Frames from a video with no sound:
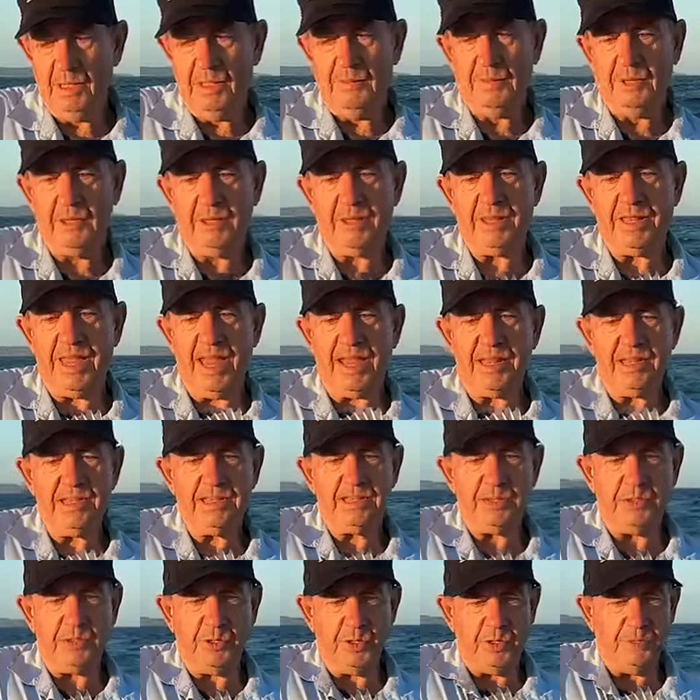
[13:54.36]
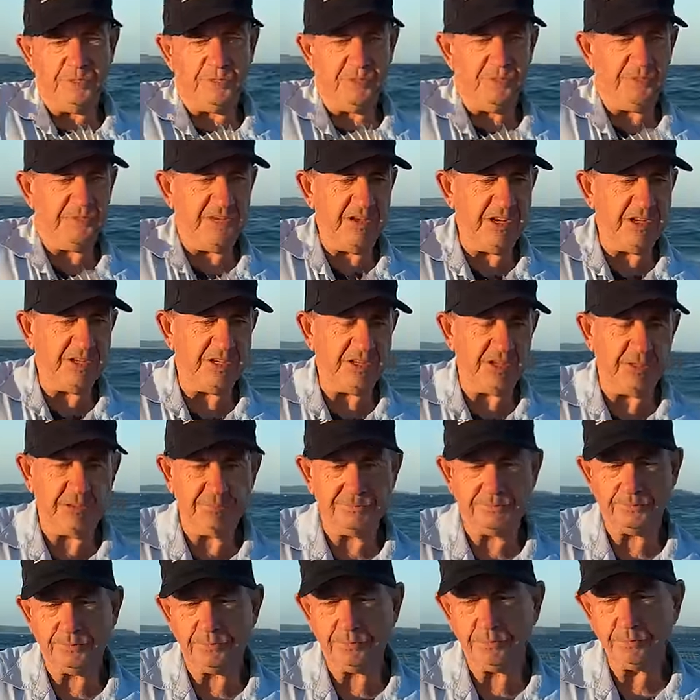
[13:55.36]
Look at that, he's a beautiful fish.
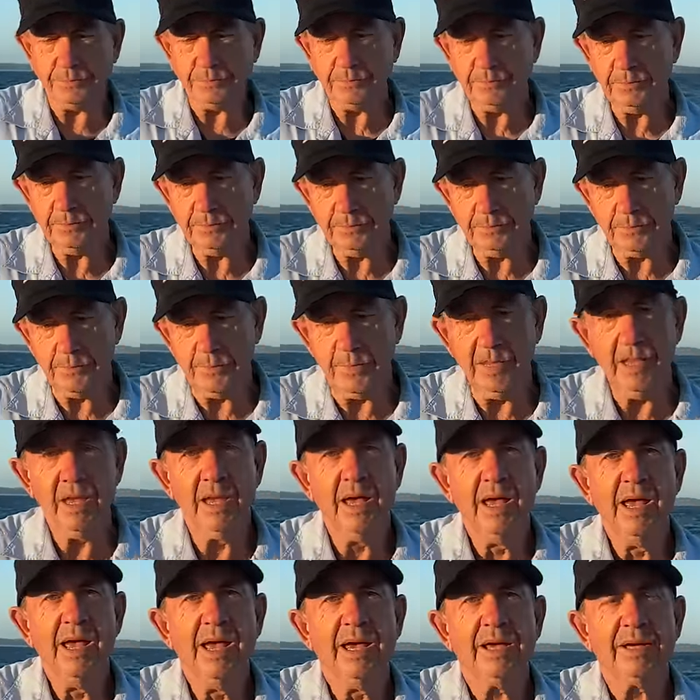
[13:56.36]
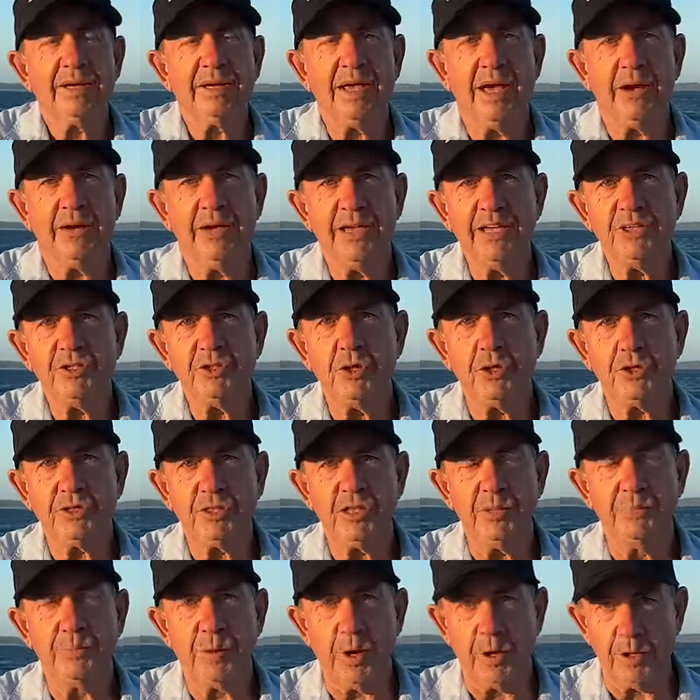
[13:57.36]
Now he took
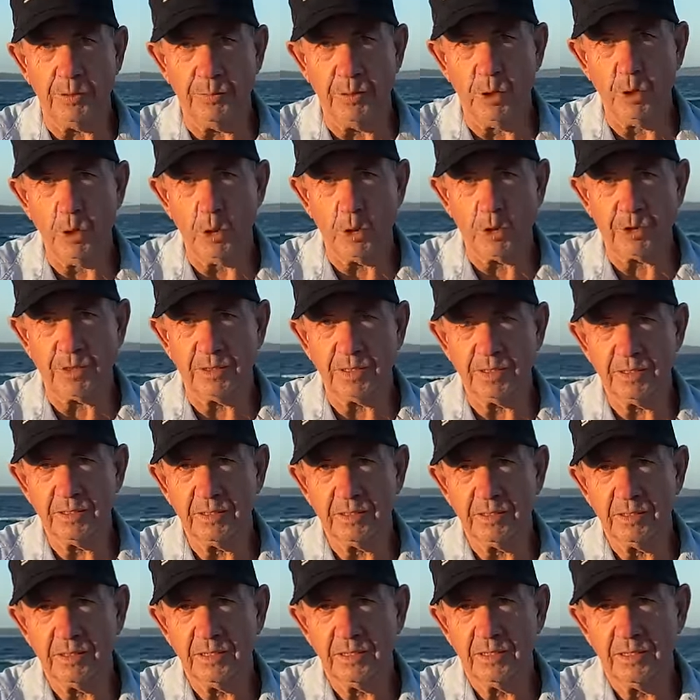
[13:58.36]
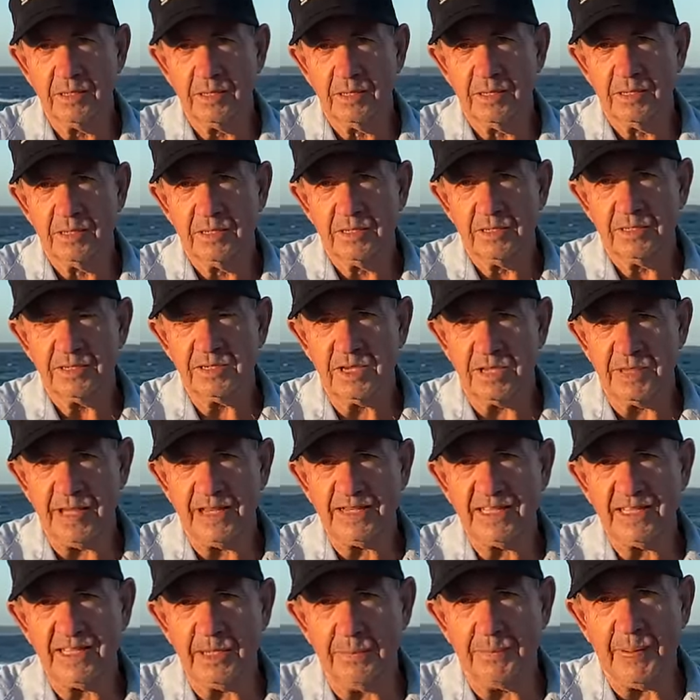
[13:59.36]
the bottom hook. So
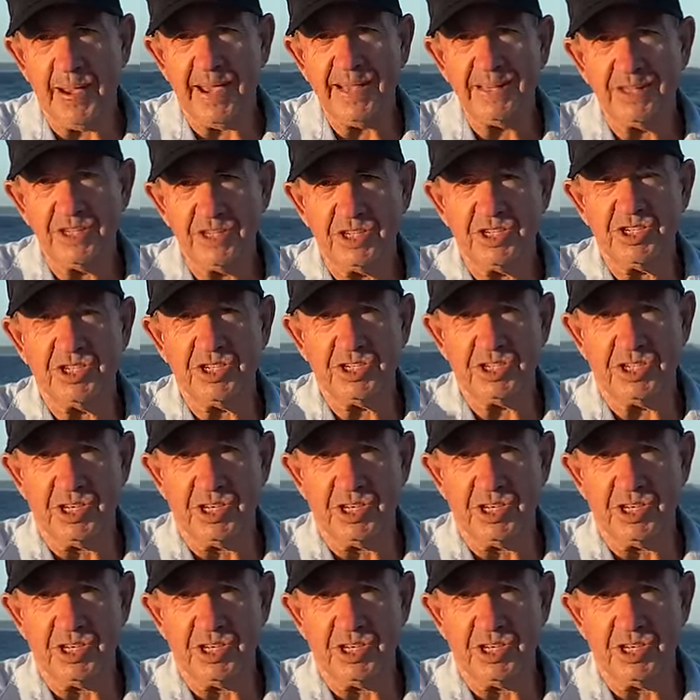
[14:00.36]
that's the bait that's just